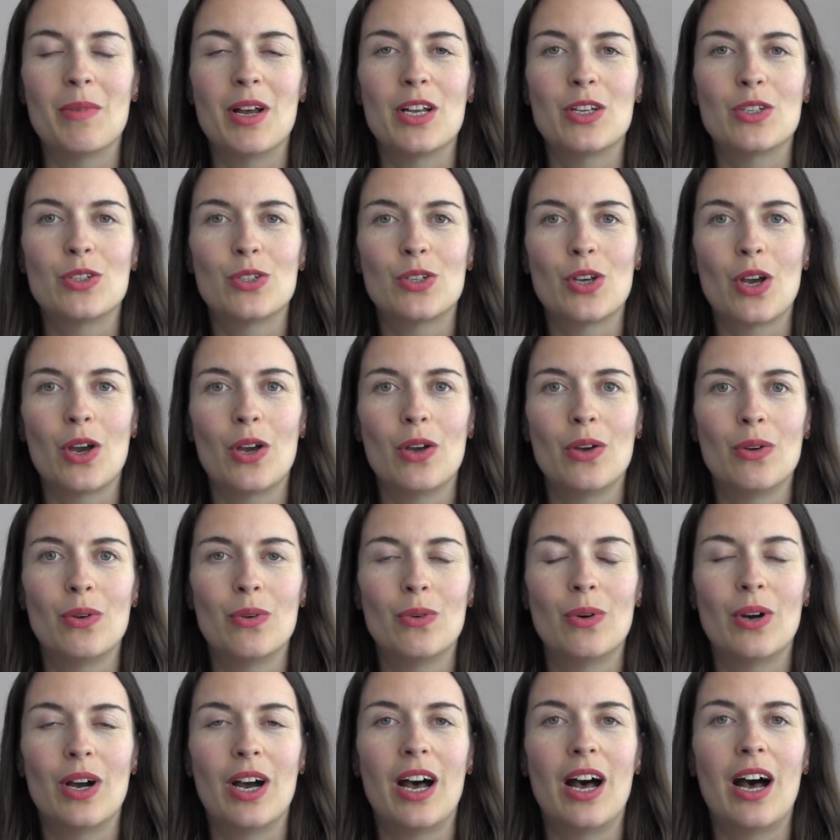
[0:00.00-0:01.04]

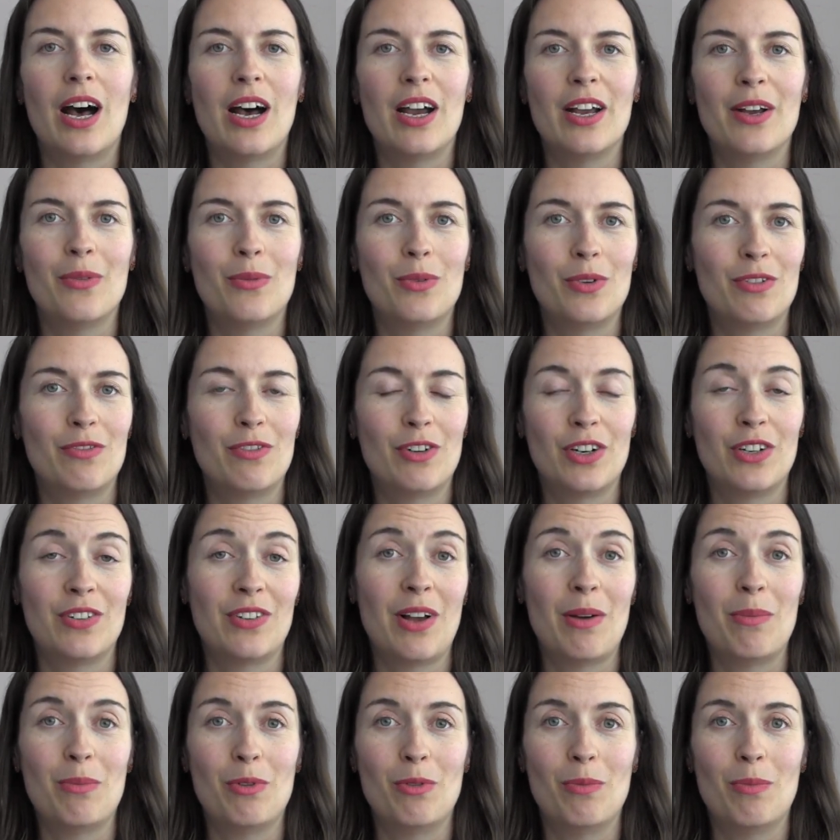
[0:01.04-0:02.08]
So I would, for
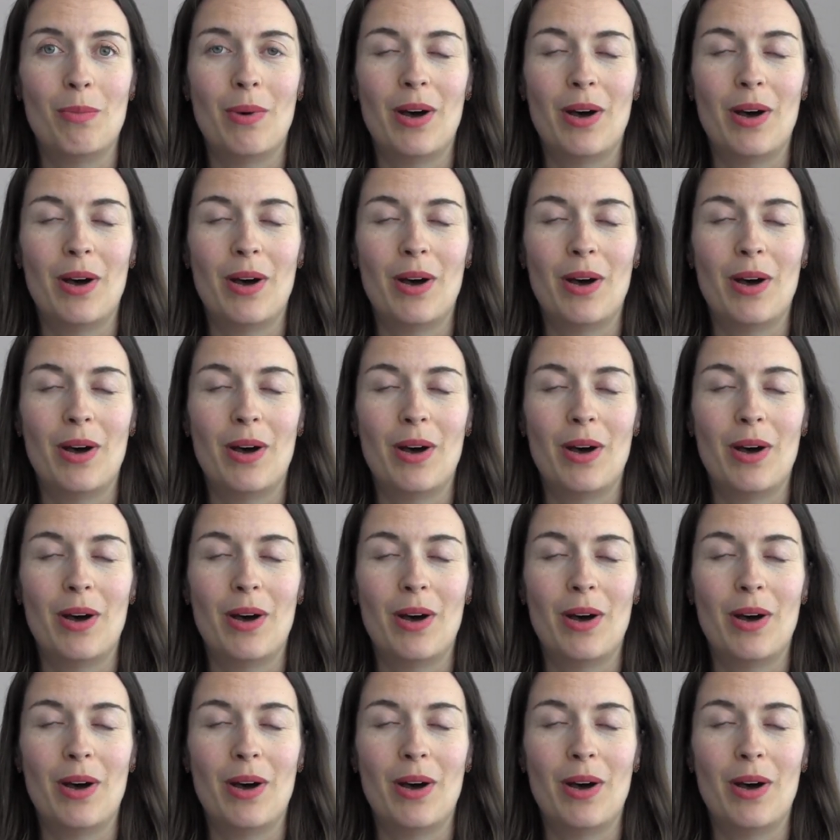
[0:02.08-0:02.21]
example,